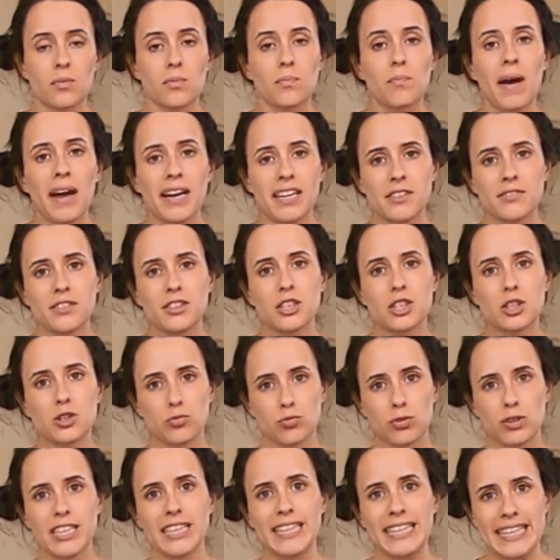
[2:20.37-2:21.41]

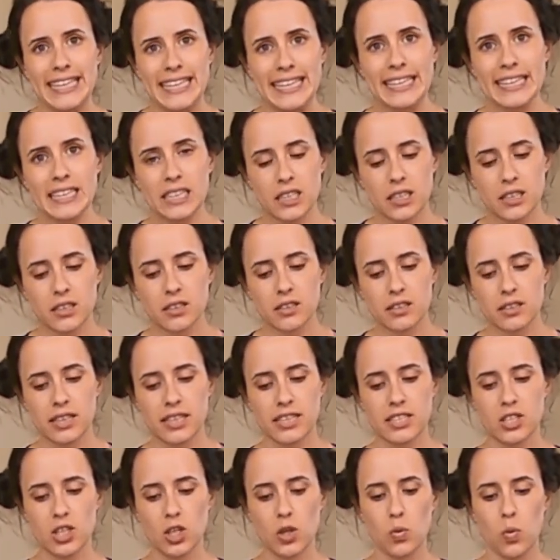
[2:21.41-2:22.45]
mindfulness really
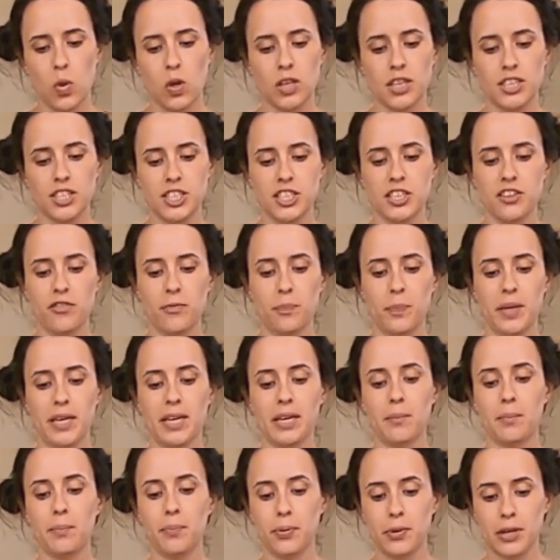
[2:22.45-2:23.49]
is the quality of
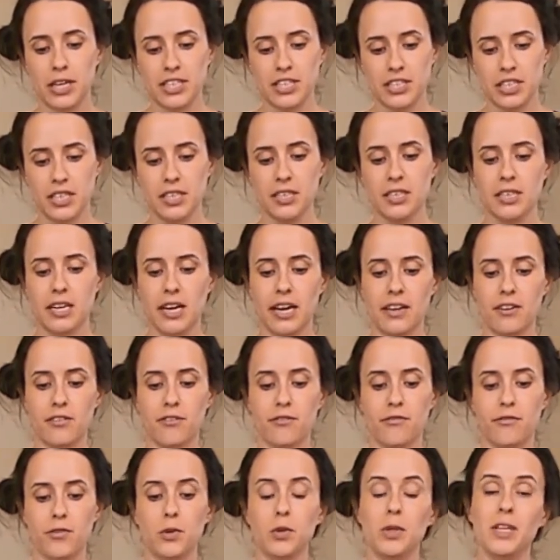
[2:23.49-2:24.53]
being present and
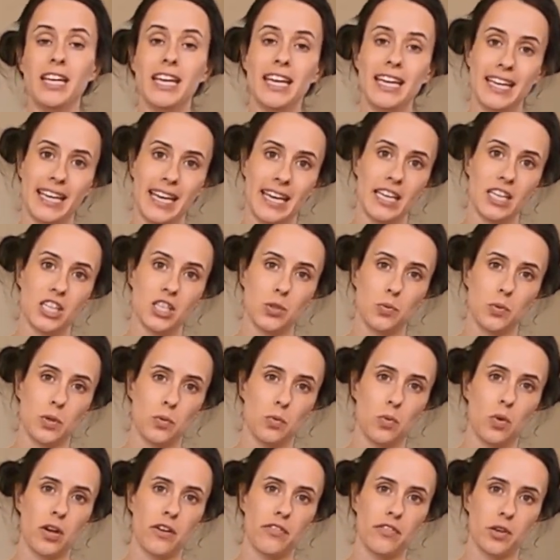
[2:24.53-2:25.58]
fully engaged
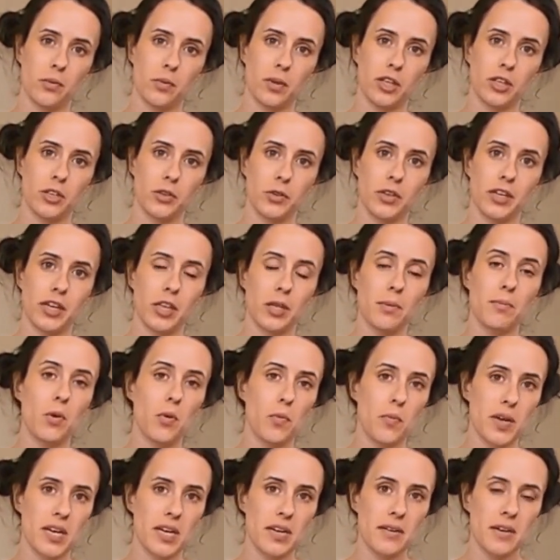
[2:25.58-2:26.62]
with whatever we're doing in the
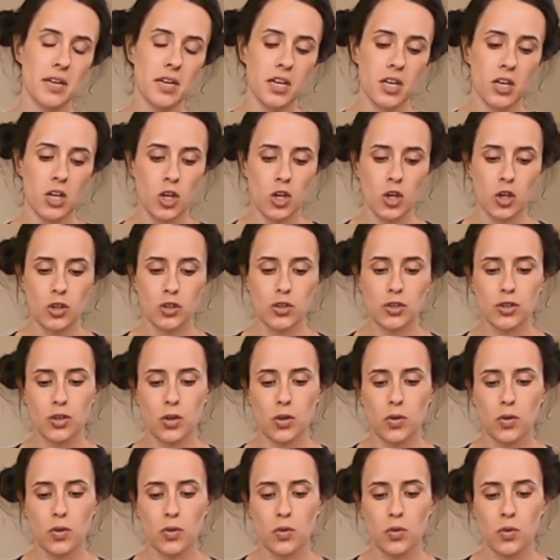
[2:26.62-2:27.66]
moment.
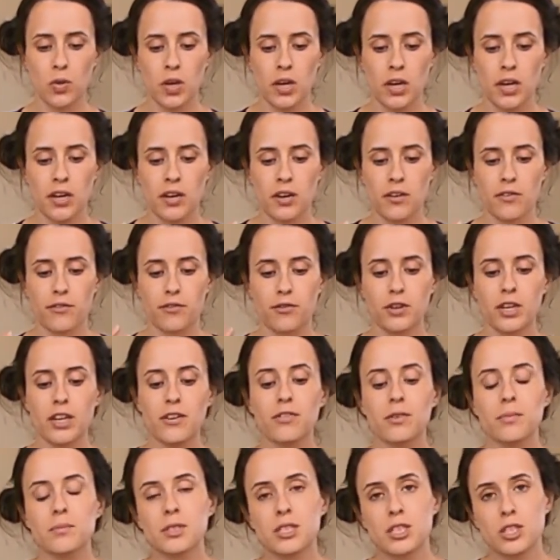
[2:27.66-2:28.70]
So
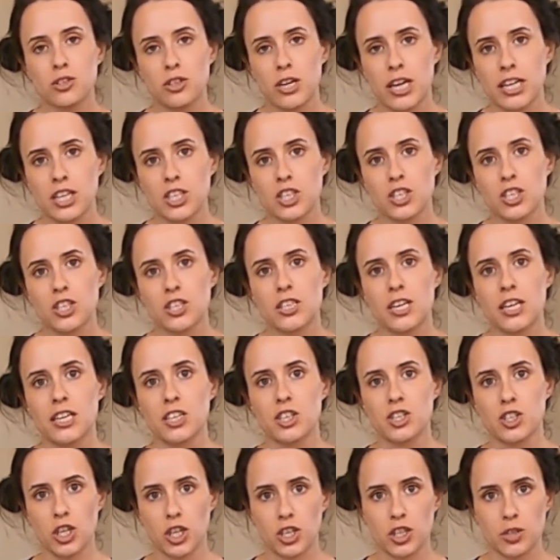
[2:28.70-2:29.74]
free from distraction
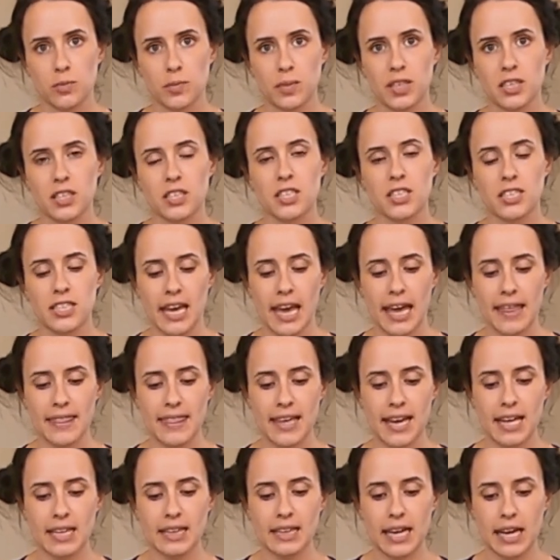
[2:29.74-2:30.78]
and judgments, and
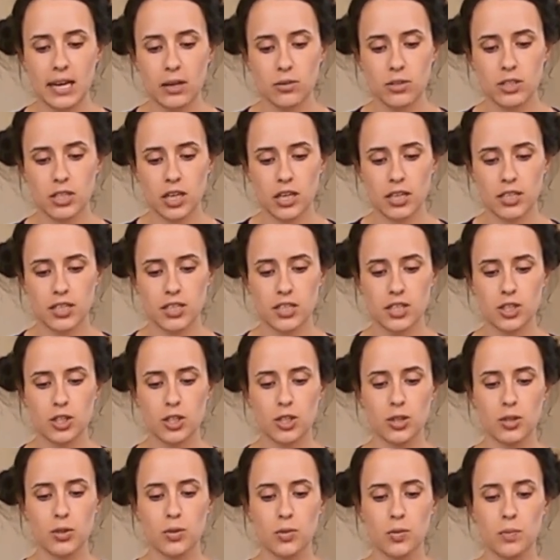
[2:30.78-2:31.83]
that allows us
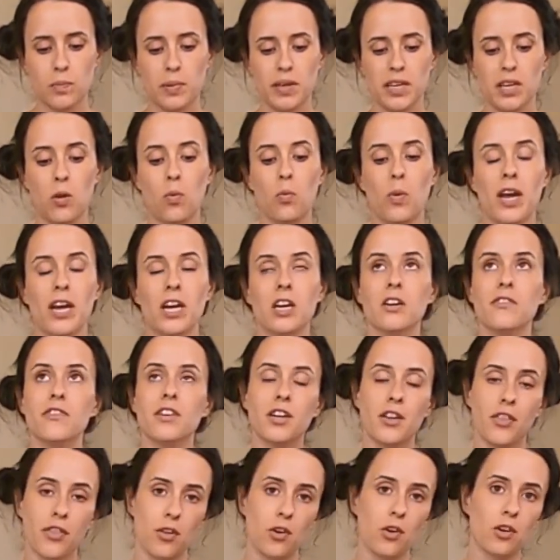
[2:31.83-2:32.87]
to be aware of
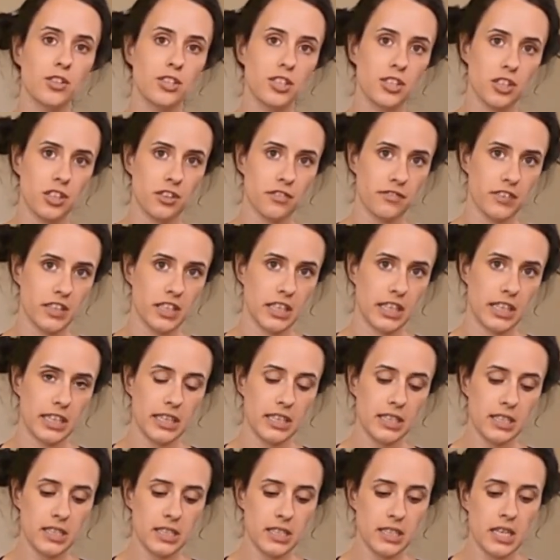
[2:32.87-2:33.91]
our thoughts and our
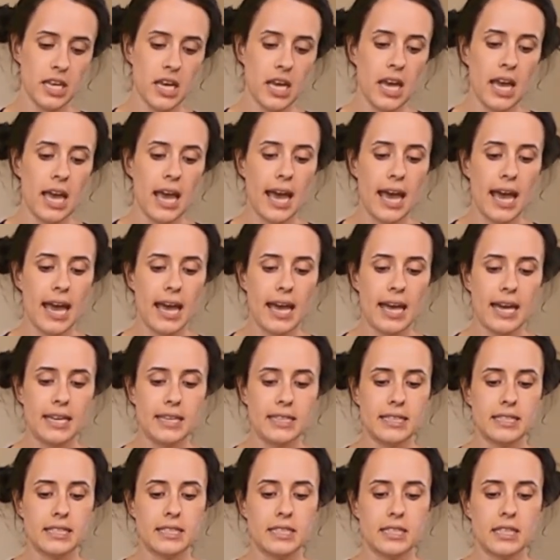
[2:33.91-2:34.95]
feelings,
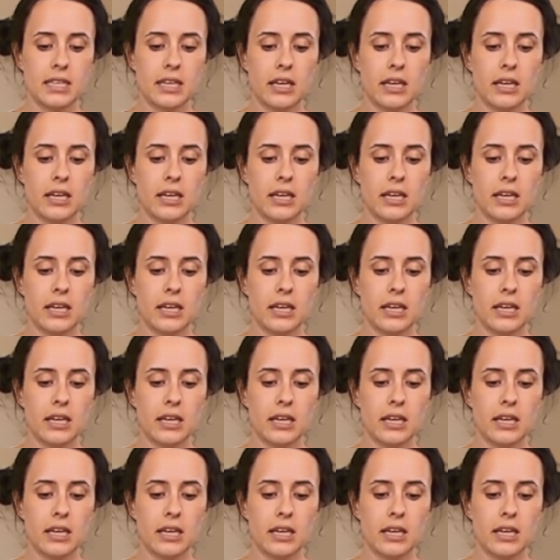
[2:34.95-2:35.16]
and